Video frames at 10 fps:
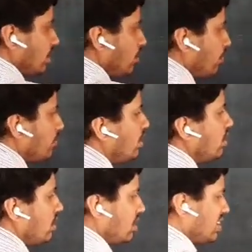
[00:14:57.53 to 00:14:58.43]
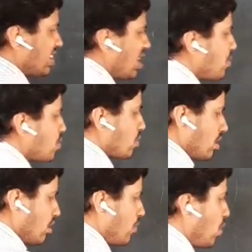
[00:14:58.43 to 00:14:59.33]
if the sum
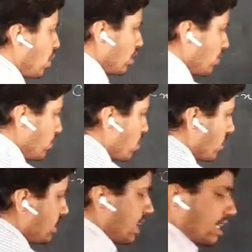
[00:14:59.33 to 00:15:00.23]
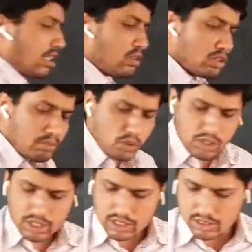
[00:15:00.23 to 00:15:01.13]
total of all the forces acting on a
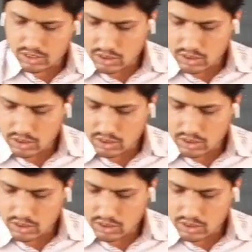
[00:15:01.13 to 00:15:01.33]
body is